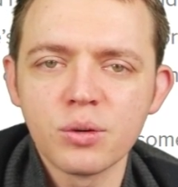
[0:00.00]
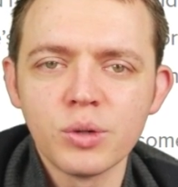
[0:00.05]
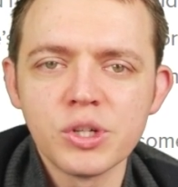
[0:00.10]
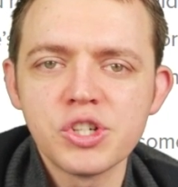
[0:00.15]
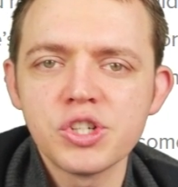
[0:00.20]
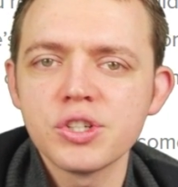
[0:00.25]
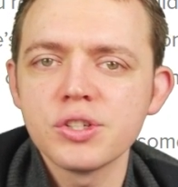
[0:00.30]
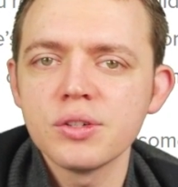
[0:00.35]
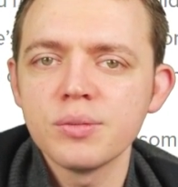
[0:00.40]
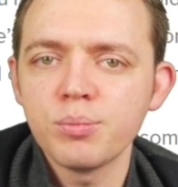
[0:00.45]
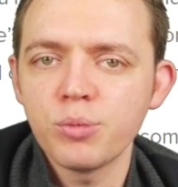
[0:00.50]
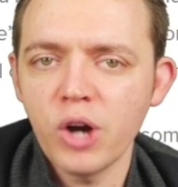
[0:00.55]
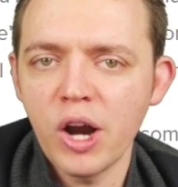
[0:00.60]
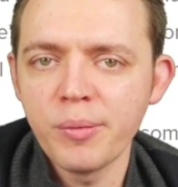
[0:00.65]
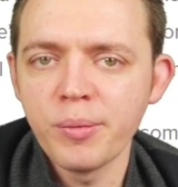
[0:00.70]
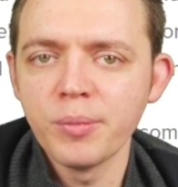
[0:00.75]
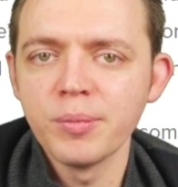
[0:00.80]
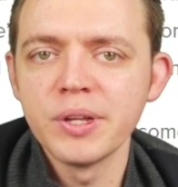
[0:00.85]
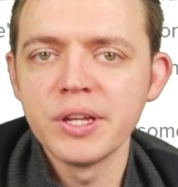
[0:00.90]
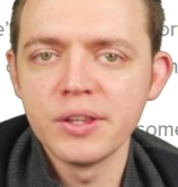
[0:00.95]
which
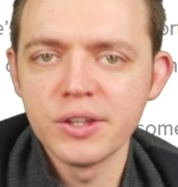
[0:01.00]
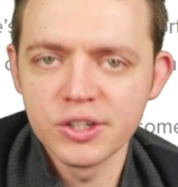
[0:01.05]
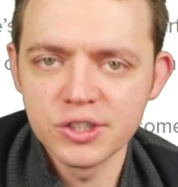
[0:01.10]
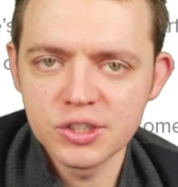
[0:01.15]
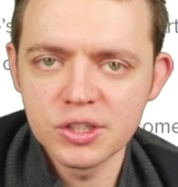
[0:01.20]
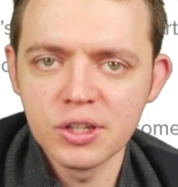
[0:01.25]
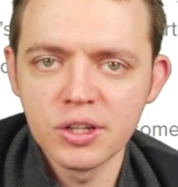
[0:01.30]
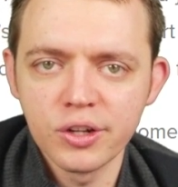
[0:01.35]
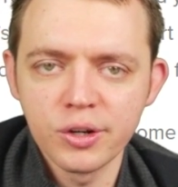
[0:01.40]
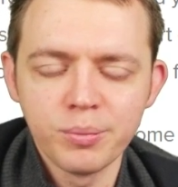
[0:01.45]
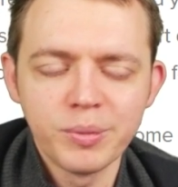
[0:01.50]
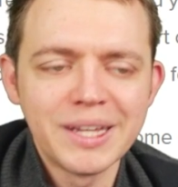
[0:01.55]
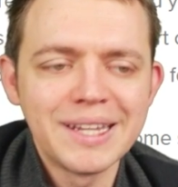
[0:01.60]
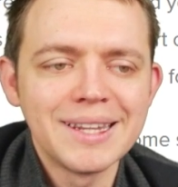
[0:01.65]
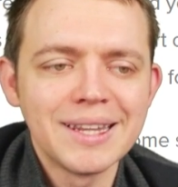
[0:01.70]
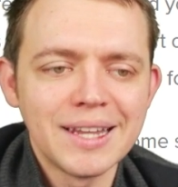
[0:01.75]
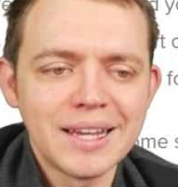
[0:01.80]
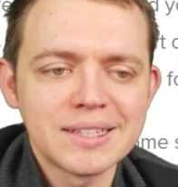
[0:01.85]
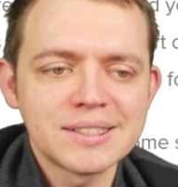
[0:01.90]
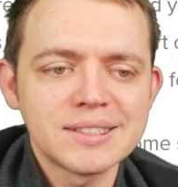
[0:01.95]
probably there's a little
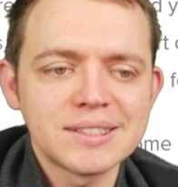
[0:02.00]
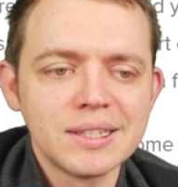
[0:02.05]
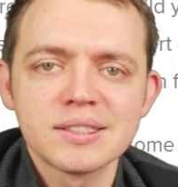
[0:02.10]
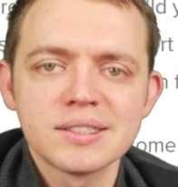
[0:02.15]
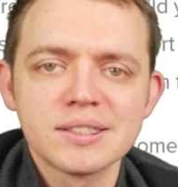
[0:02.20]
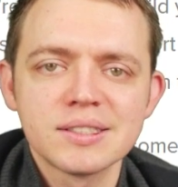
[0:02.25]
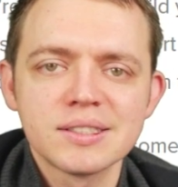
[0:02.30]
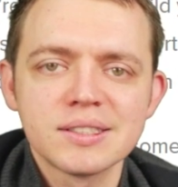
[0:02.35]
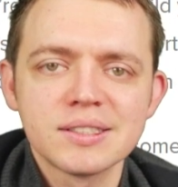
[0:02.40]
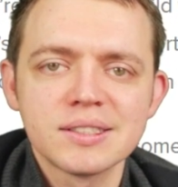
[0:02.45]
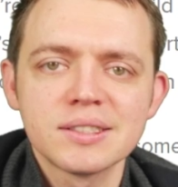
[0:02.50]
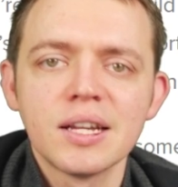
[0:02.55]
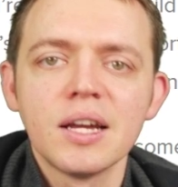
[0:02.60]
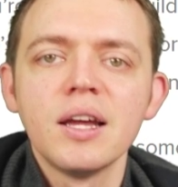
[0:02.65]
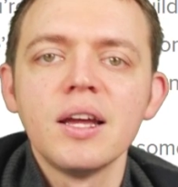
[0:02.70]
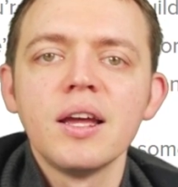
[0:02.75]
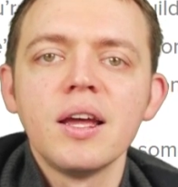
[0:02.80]
bit less and less.